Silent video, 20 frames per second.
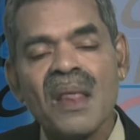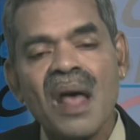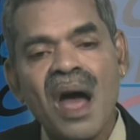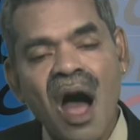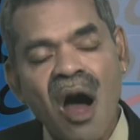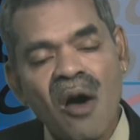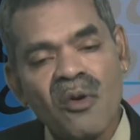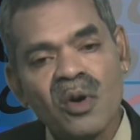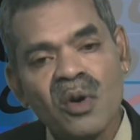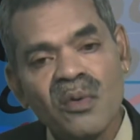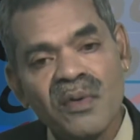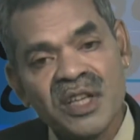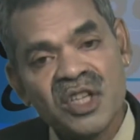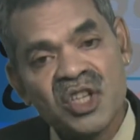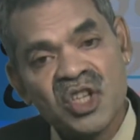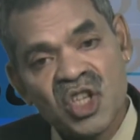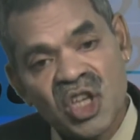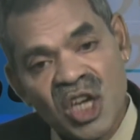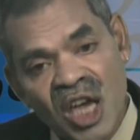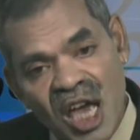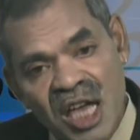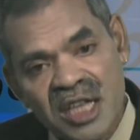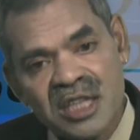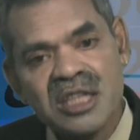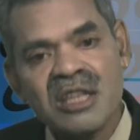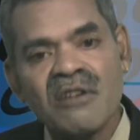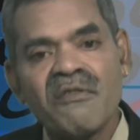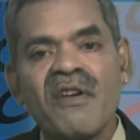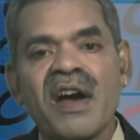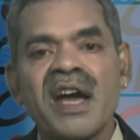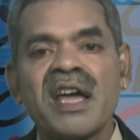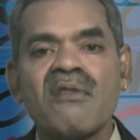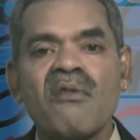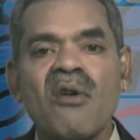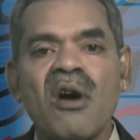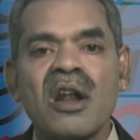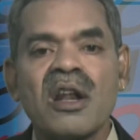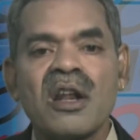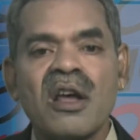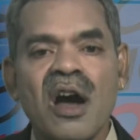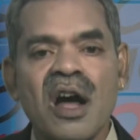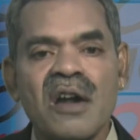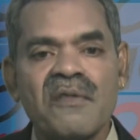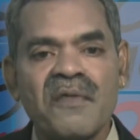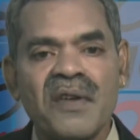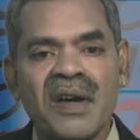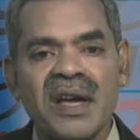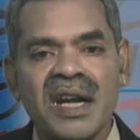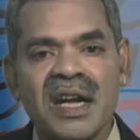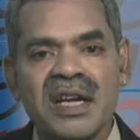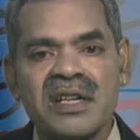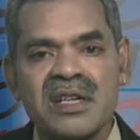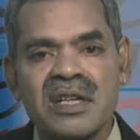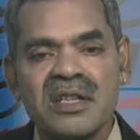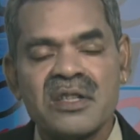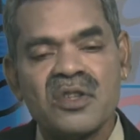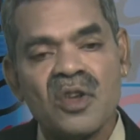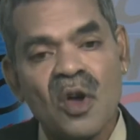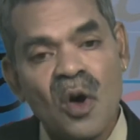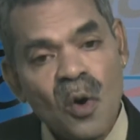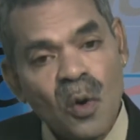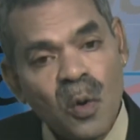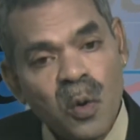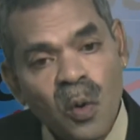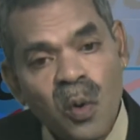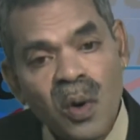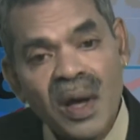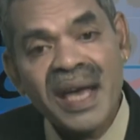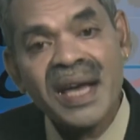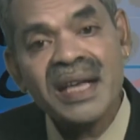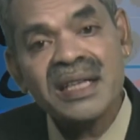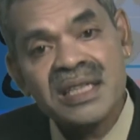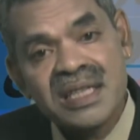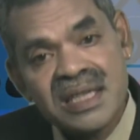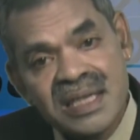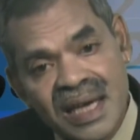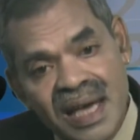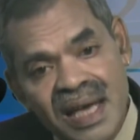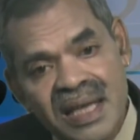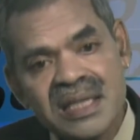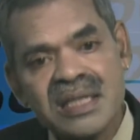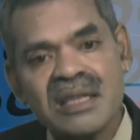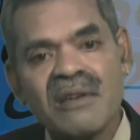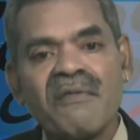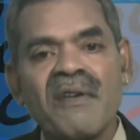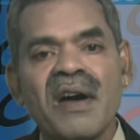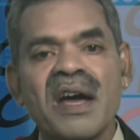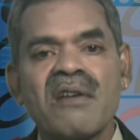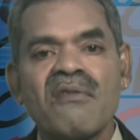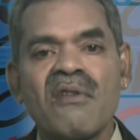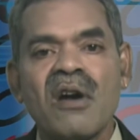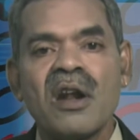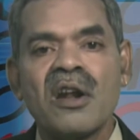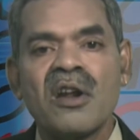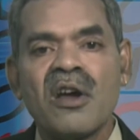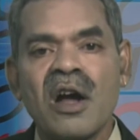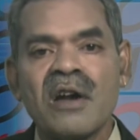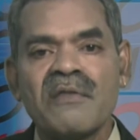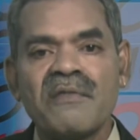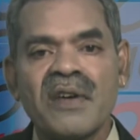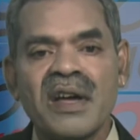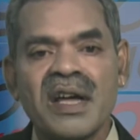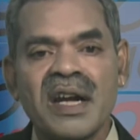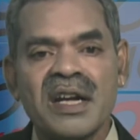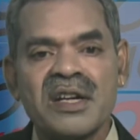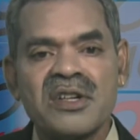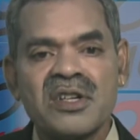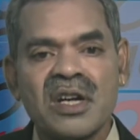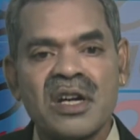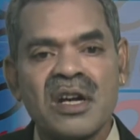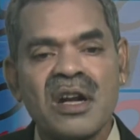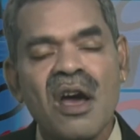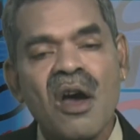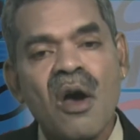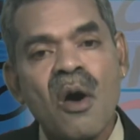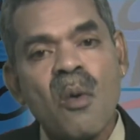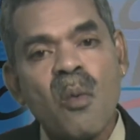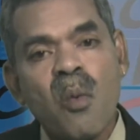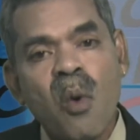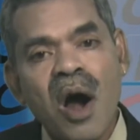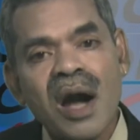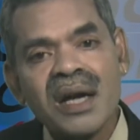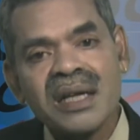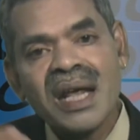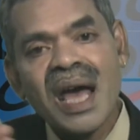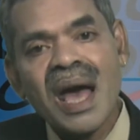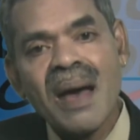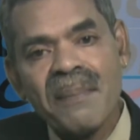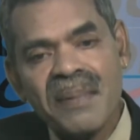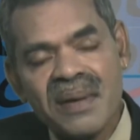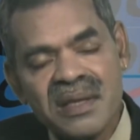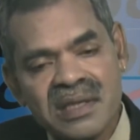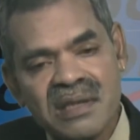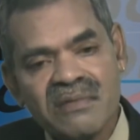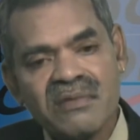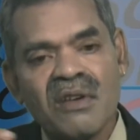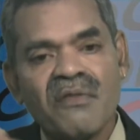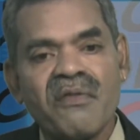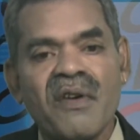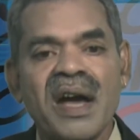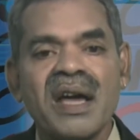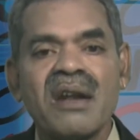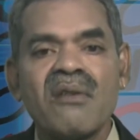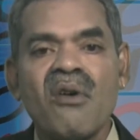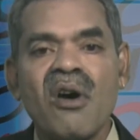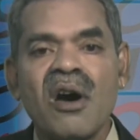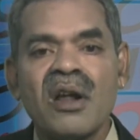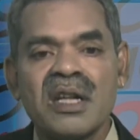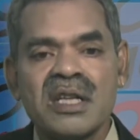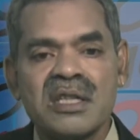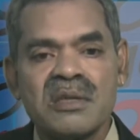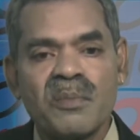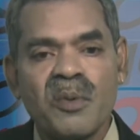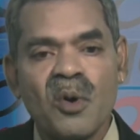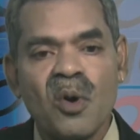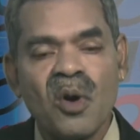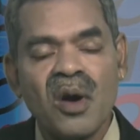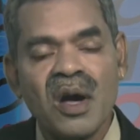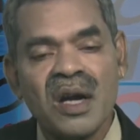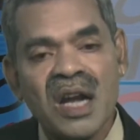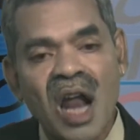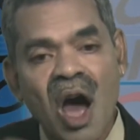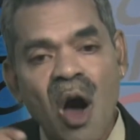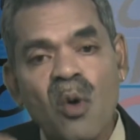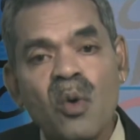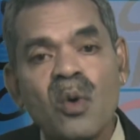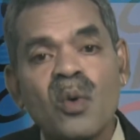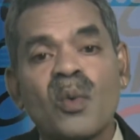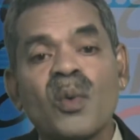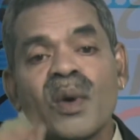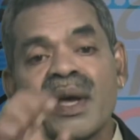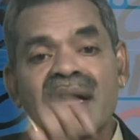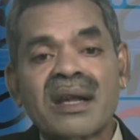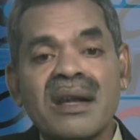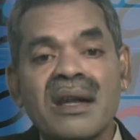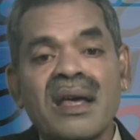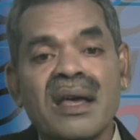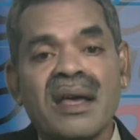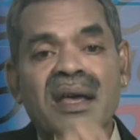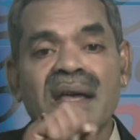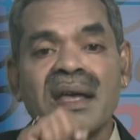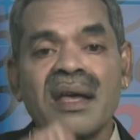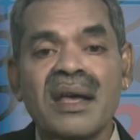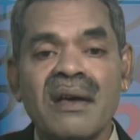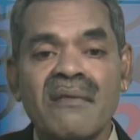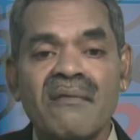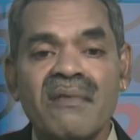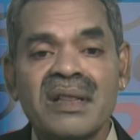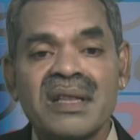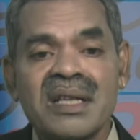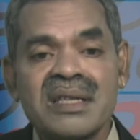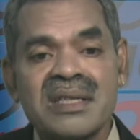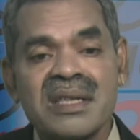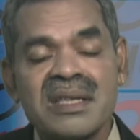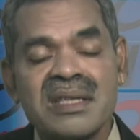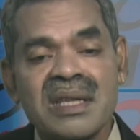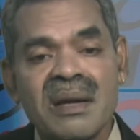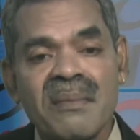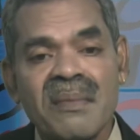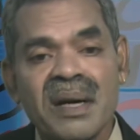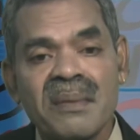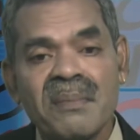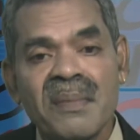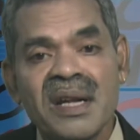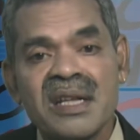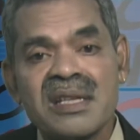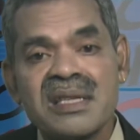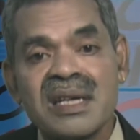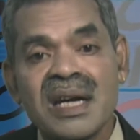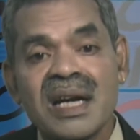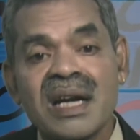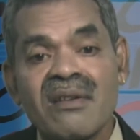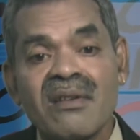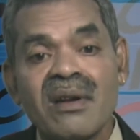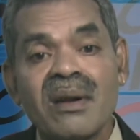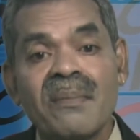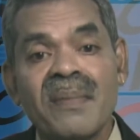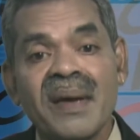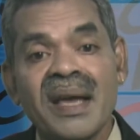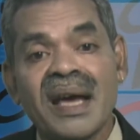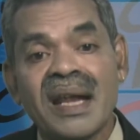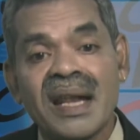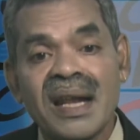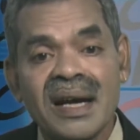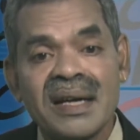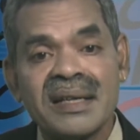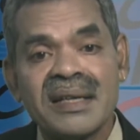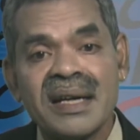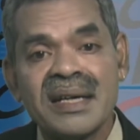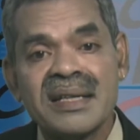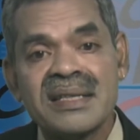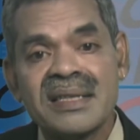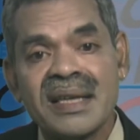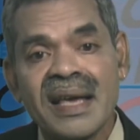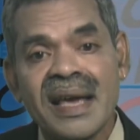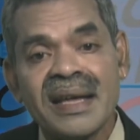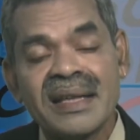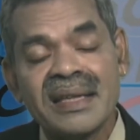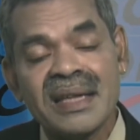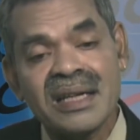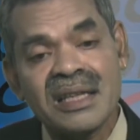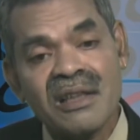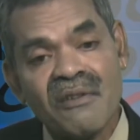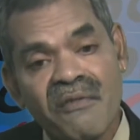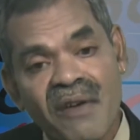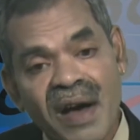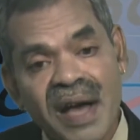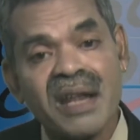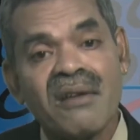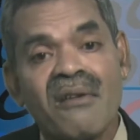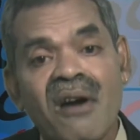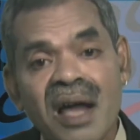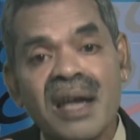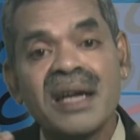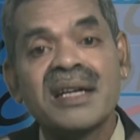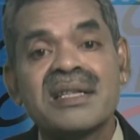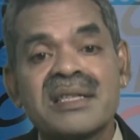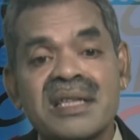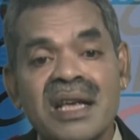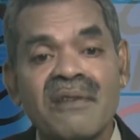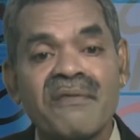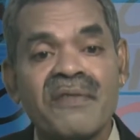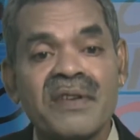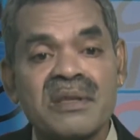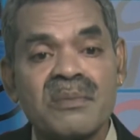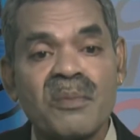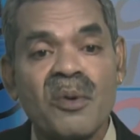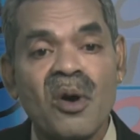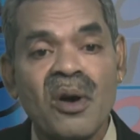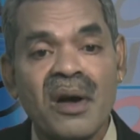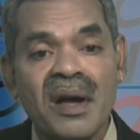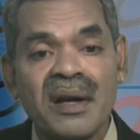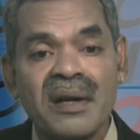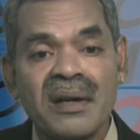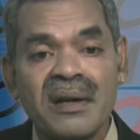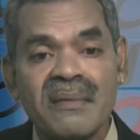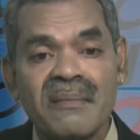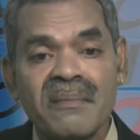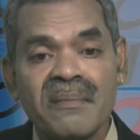How do we change the firewall configurations? Who can change the firewall configuration? What happens if the firewall is broken? How quickly will the system administrator will be alerted saying that the firewall itself is broken?